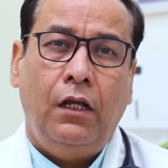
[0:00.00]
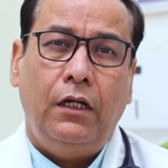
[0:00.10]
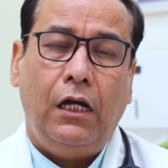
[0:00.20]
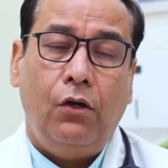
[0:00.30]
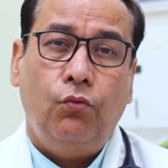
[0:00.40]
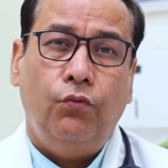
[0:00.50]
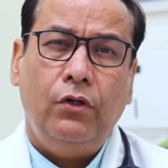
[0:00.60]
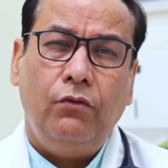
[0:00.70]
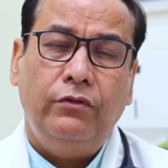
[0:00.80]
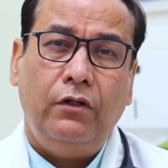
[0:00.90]
Now,
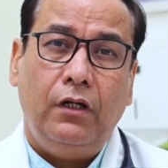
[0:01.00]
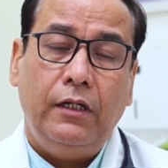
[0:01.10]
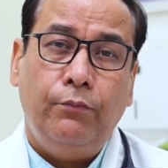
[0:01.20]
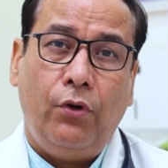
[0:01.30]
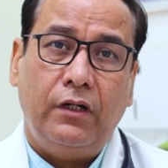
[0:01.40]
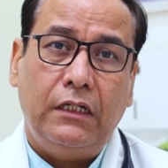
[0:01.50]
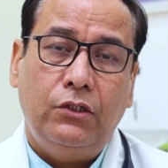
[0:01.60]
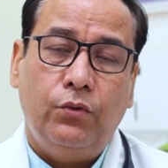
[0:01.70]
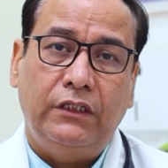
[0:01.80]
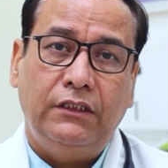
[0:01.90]
one of the
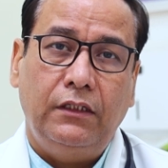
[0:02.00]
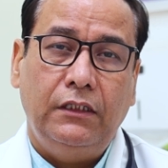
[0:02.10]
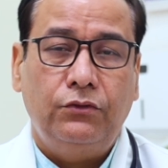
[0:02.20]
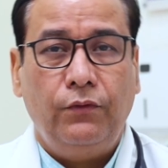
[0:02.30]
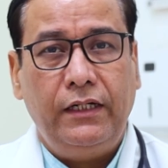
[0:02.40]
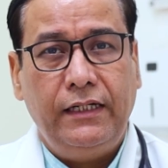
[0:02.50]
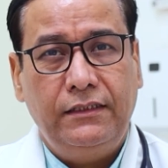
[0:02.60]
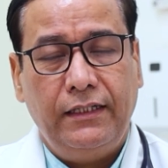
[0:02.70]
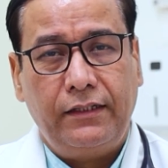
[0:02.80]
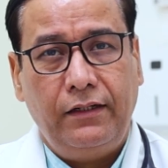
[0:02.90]
important question is what
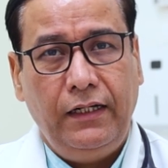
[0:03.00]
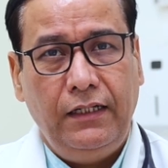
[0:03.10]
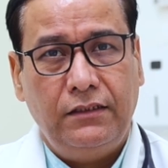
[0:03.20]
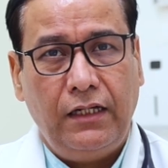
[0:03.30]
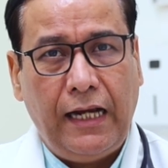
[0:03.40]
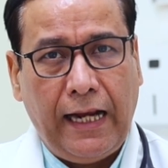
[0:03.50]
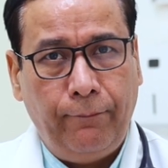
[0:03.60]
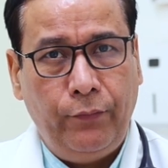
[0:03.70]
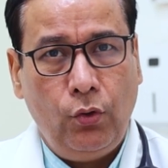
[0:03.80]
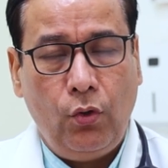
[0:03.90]
exactly is a
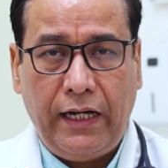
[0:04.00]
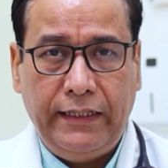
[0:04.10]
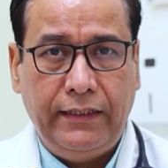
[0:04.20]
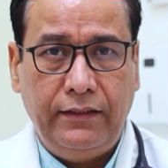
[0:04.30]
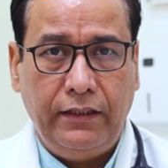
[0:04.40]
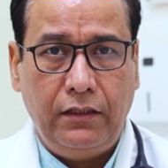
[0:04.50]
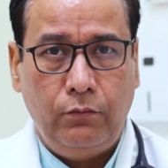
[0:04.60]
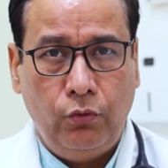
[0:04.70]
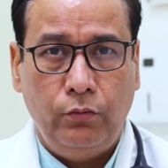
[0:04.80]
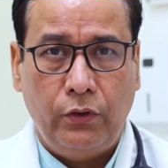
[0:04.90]

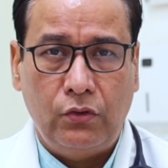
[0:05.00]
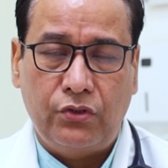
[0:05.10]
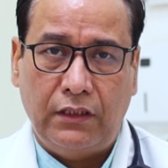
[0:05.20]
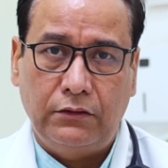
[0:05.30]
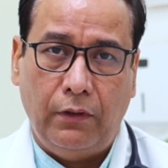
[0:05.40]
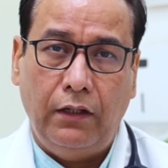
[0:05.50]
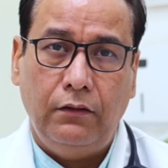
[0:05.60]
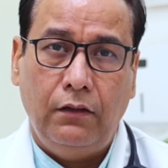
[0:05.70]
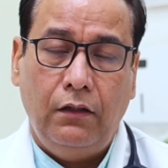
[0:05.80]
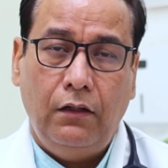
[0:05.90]
haploidentical bone marrow transplant
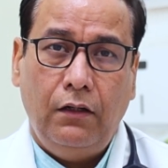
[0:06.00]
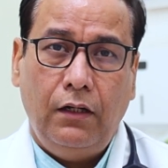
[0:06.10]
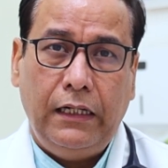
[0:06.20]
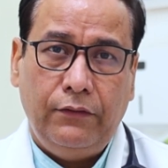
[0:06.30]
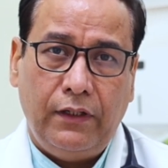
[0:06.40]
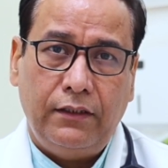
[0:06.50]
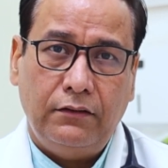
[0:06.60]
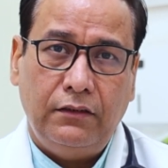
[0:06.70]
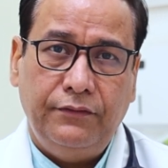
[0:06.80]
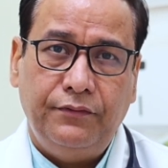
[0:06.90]
and what are
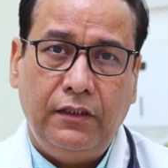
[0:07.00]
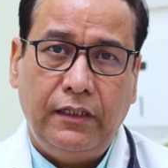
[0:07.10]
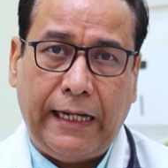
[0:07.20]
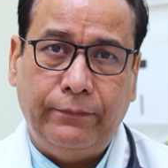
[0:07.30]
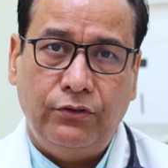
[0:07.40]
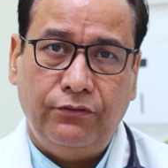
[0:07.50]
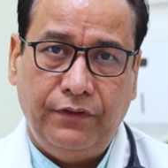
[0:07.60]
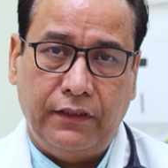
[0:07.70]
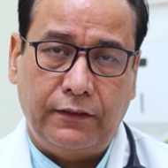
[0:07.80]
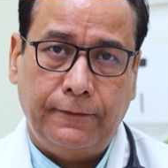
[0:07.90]
the different types of
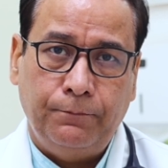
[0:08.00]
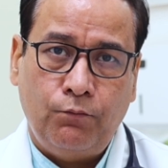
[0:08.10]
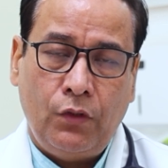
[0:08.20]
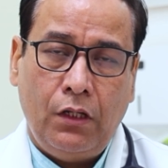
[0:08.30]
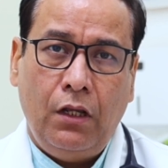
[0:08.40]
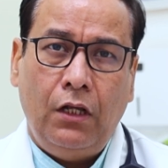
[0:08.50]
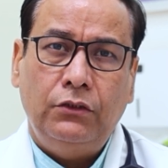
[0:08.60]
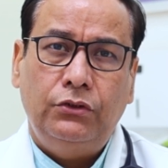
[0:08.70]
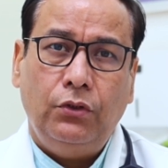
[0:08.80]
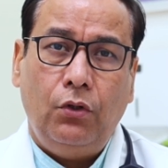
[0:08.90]
it.
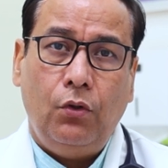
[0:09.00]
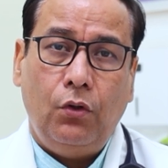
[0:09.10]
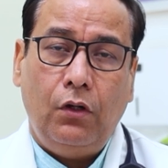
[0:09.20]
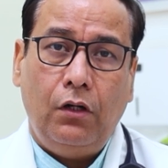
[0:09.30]
So,